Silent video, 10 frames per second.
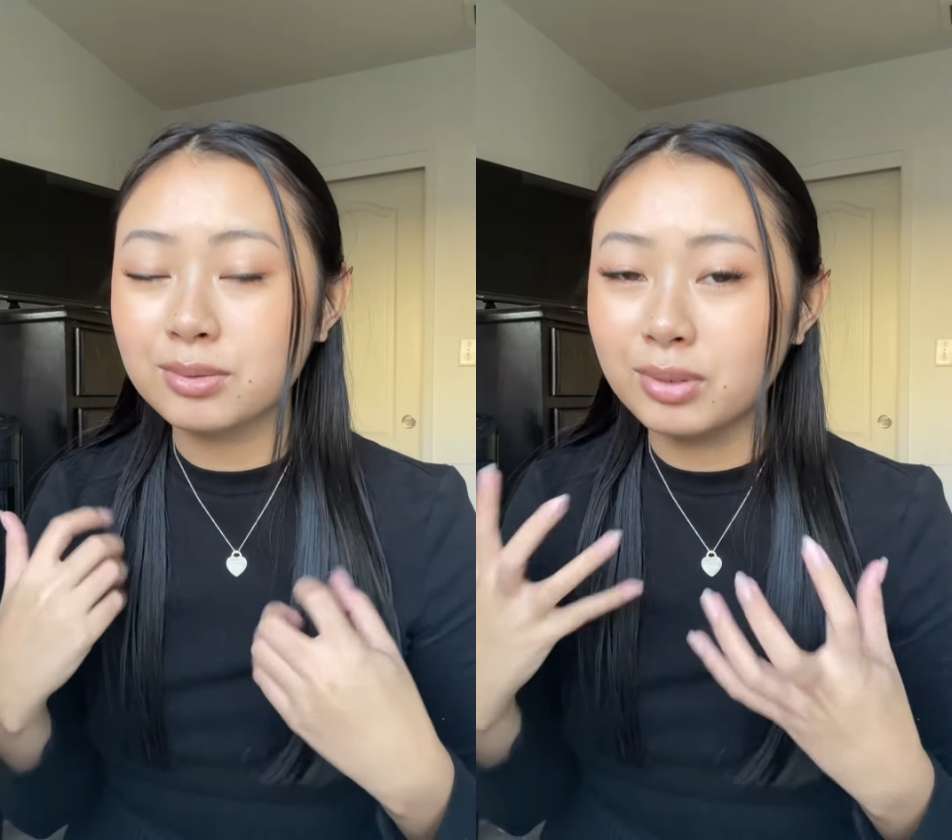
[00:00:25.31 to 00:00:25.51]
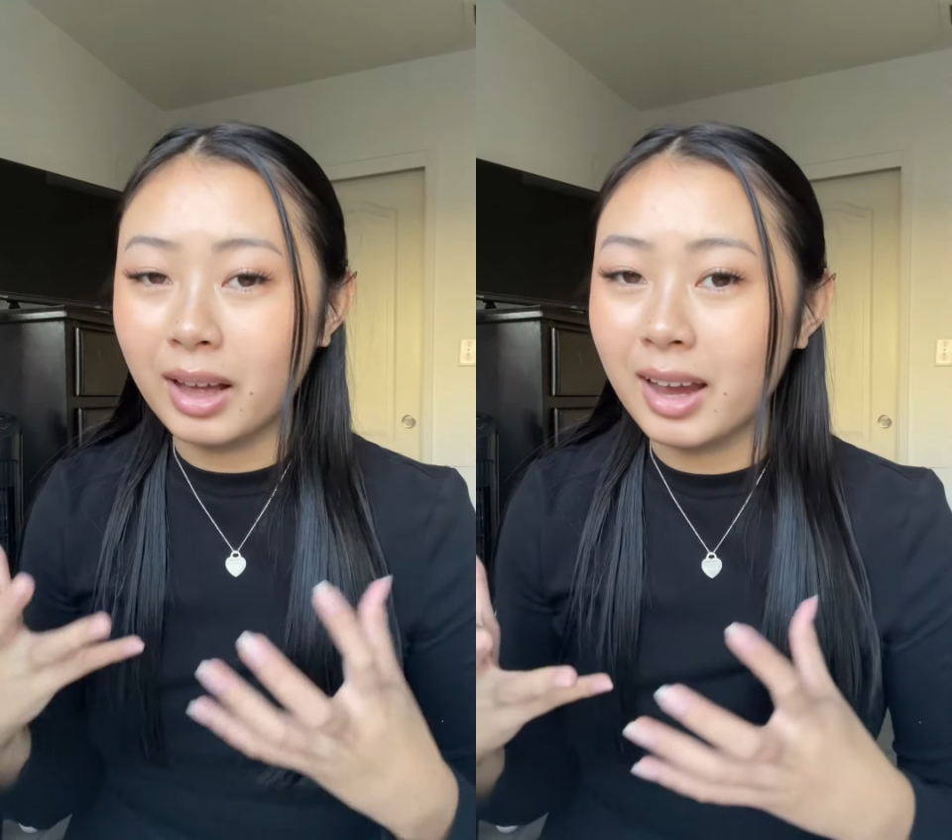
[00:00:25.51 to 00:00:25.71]

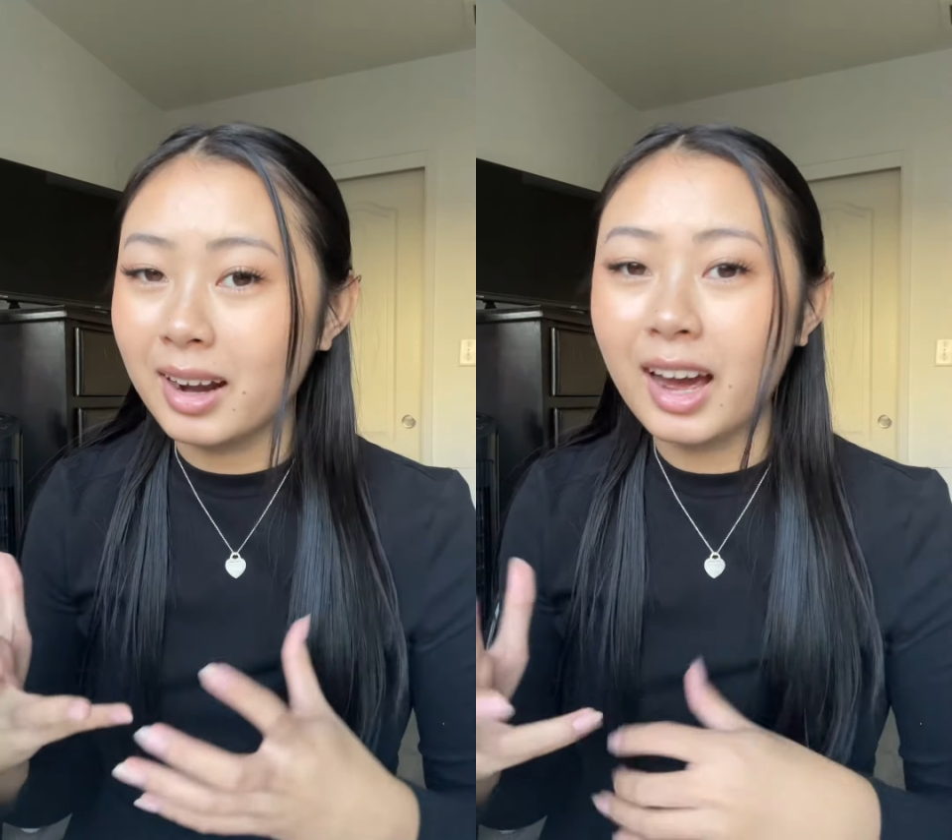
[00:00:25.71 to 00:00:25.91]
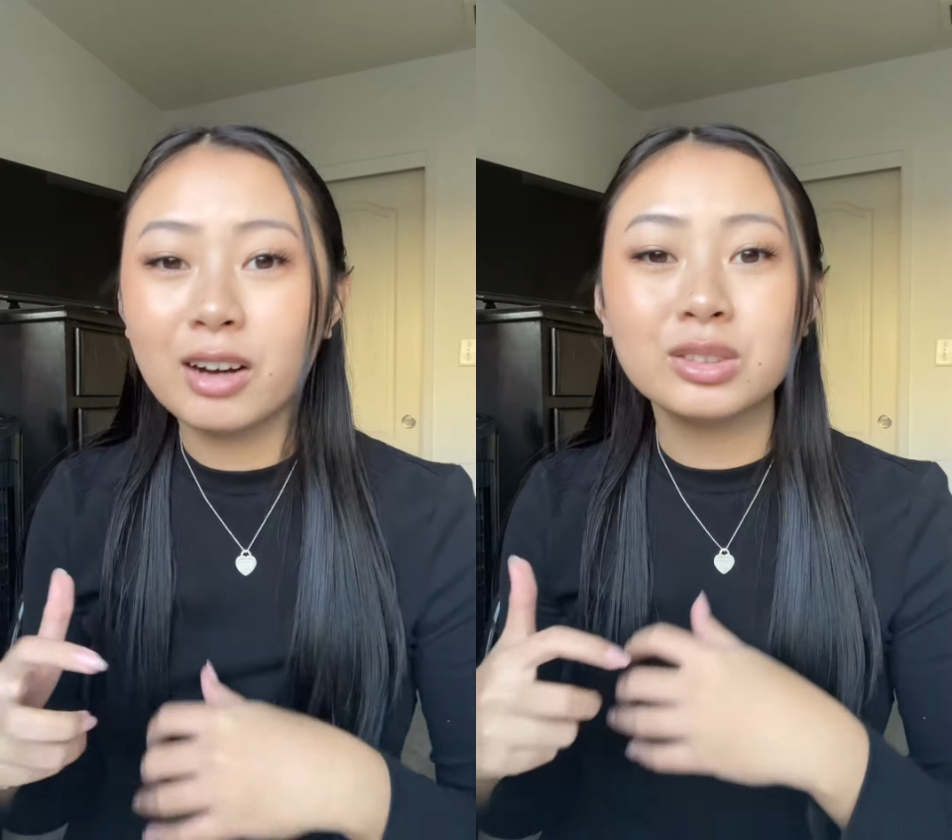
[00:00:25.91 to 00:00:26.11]
flatten
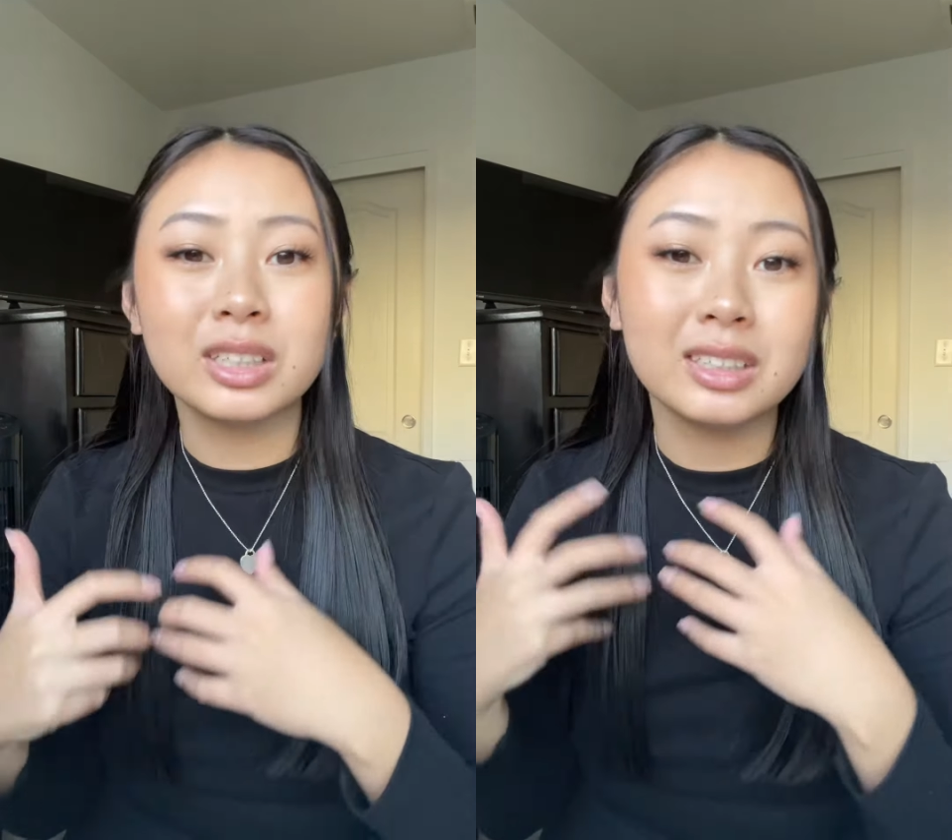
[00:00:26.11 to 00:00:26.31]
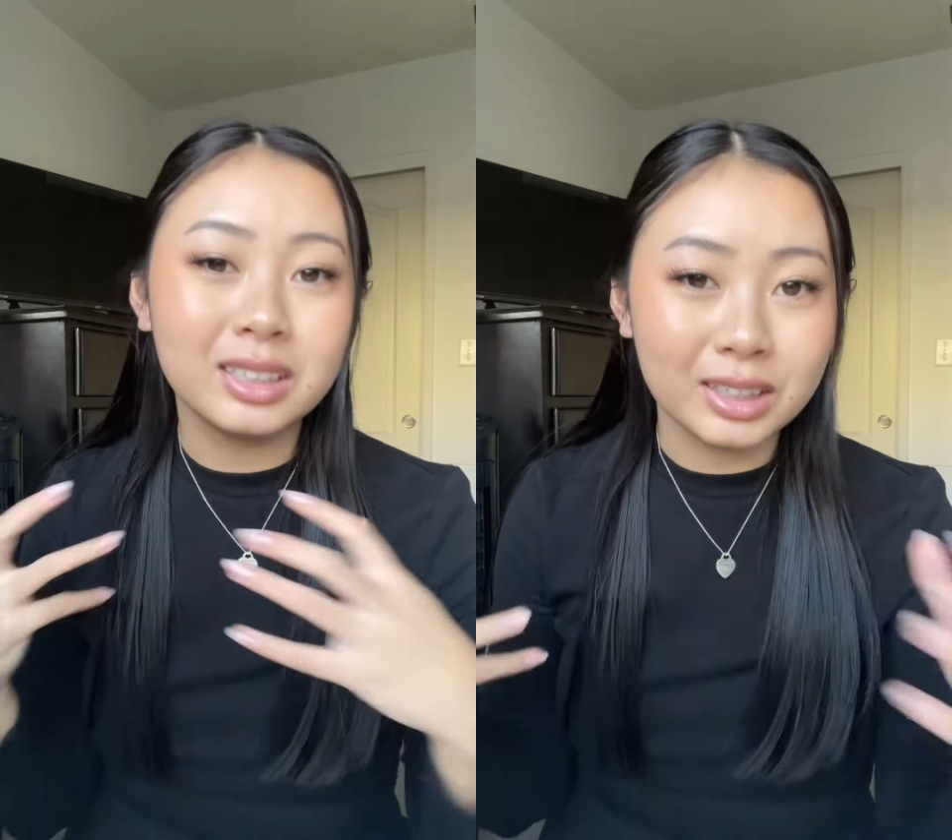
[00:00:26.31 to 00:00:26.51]
out
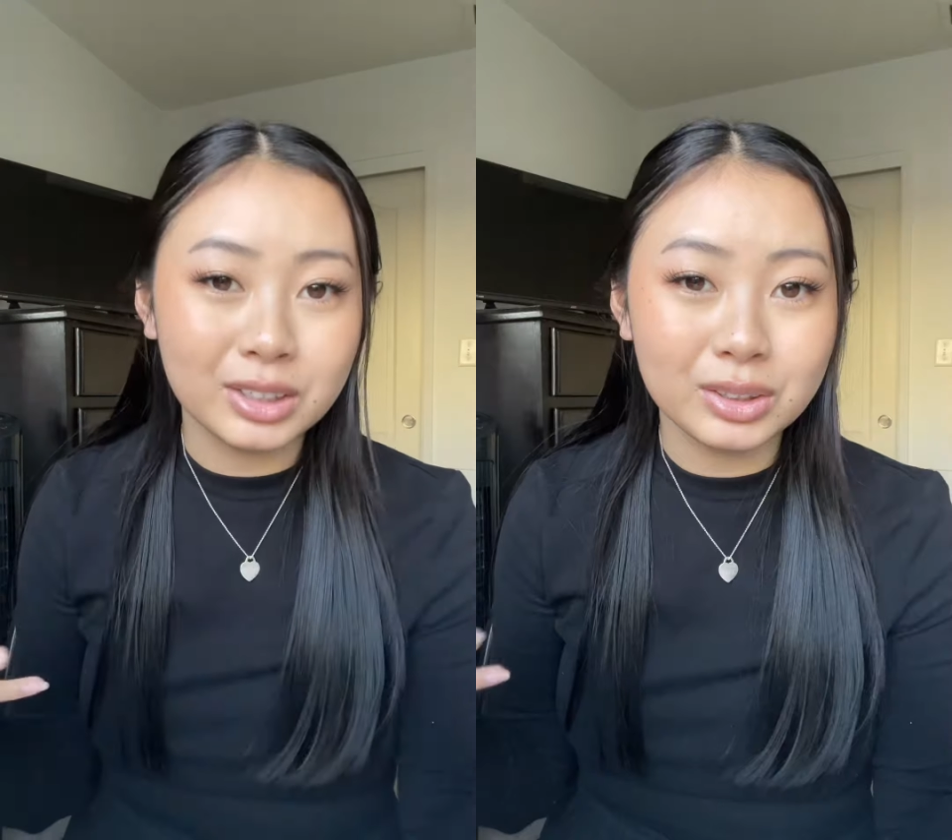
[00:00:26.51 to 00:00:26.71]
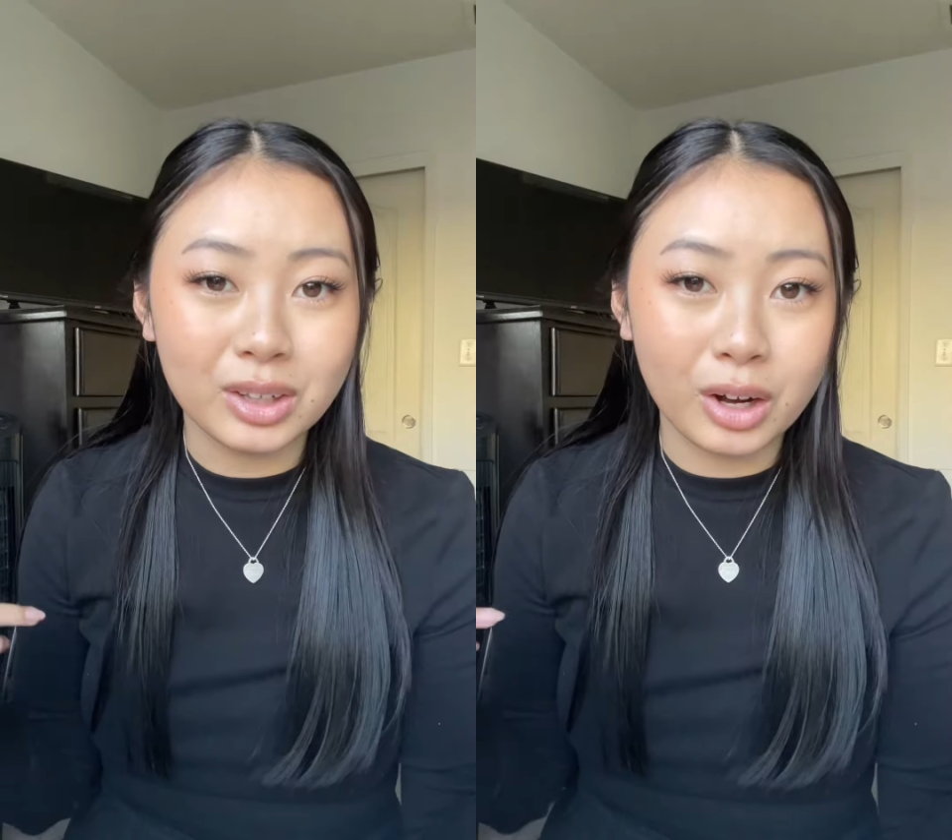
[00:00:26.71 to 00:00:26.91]
and
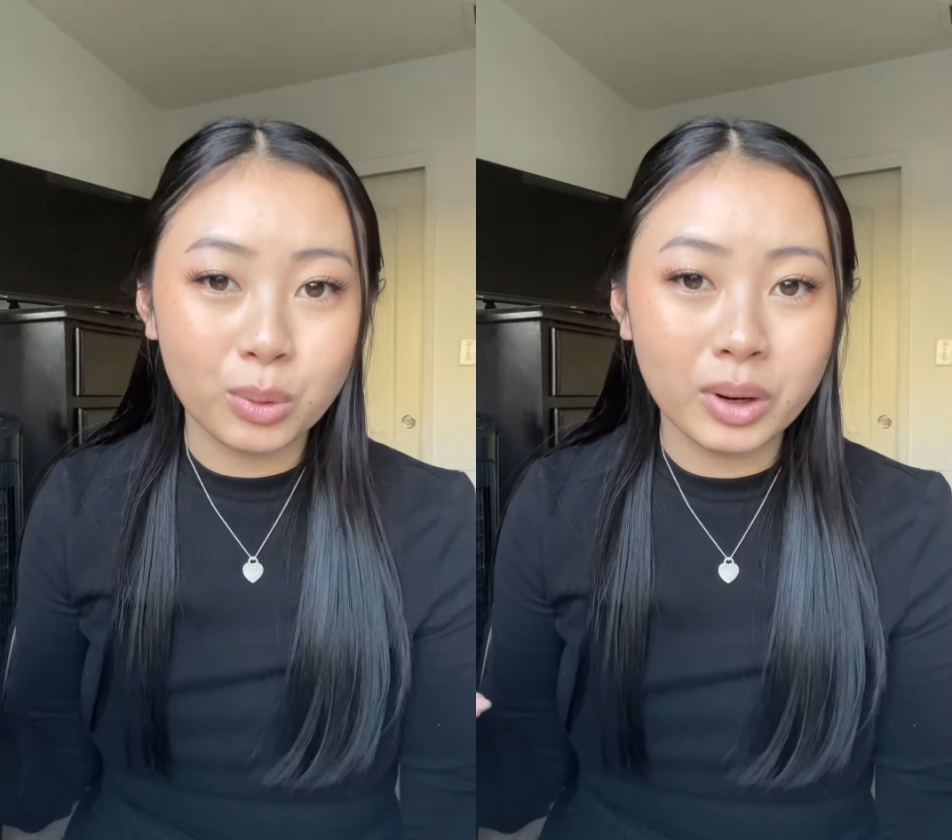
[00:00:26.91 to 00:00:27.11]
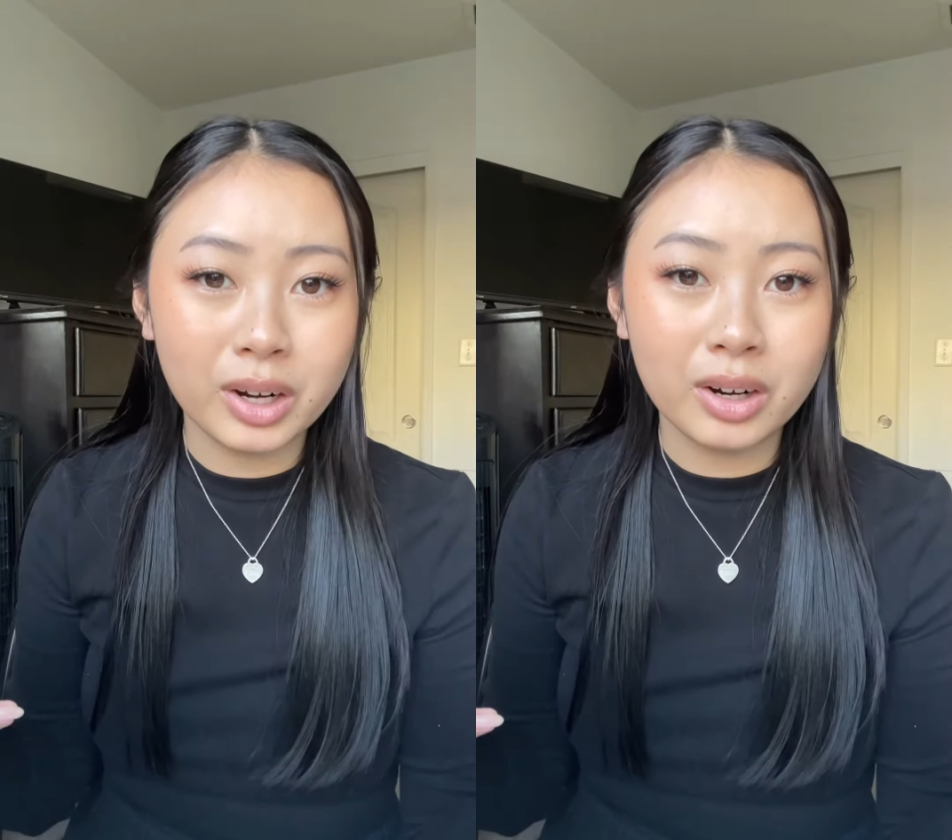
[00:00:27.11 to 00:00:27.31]
heal a lot
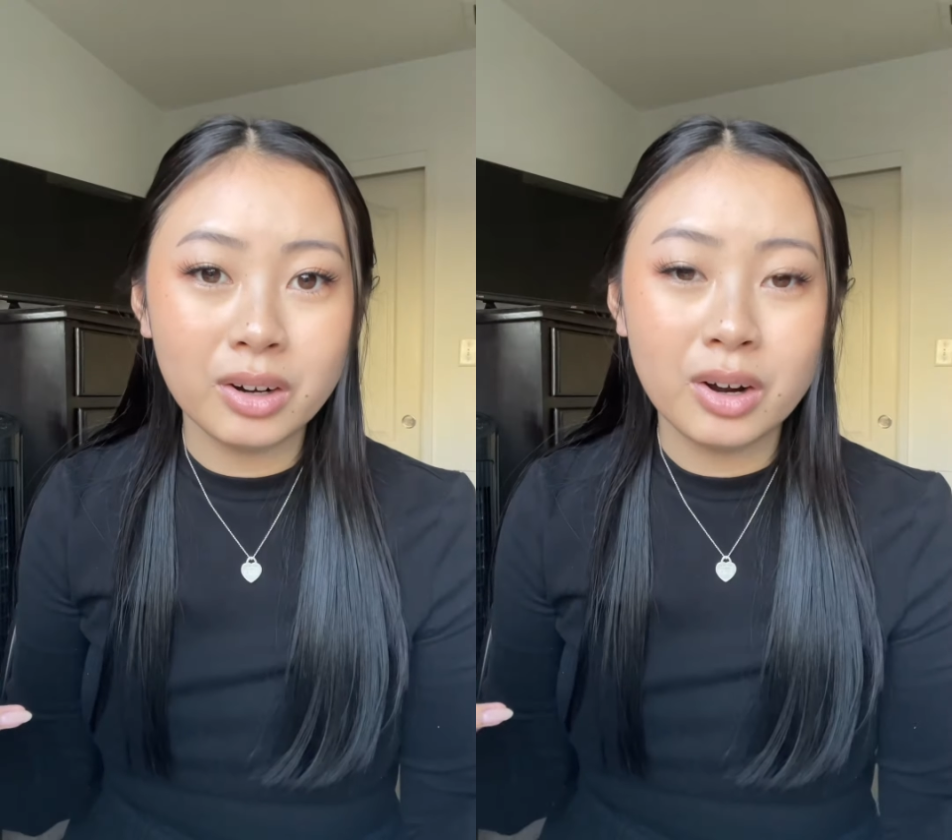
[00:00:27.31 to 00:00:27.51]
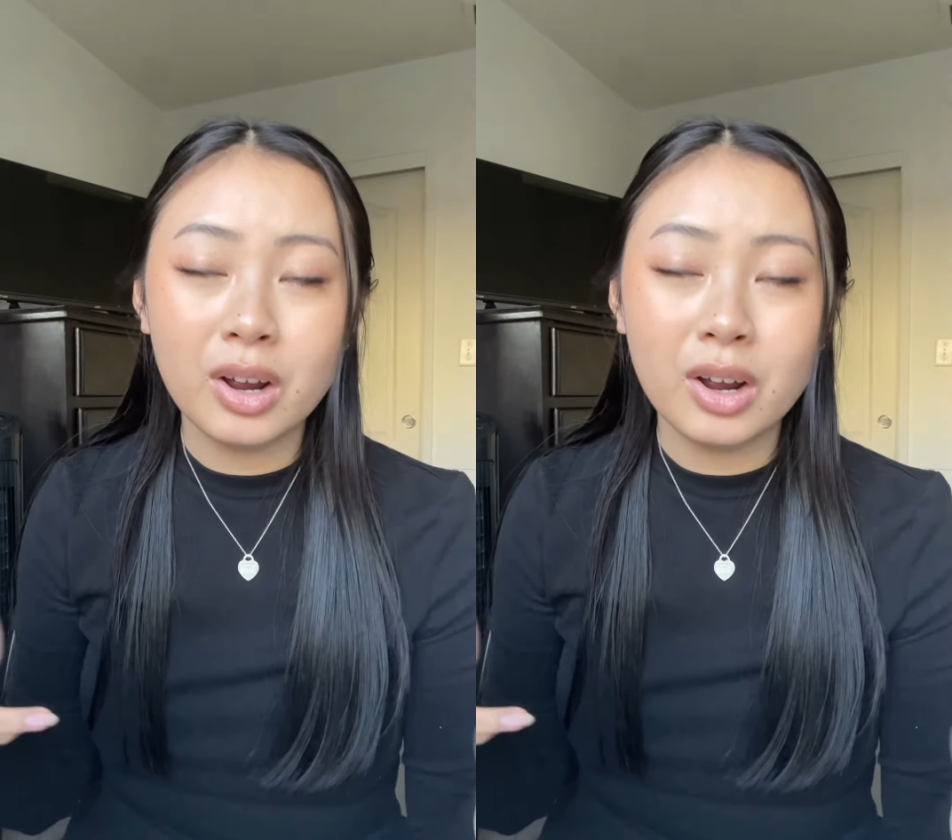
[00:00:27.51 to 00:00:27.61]
quicker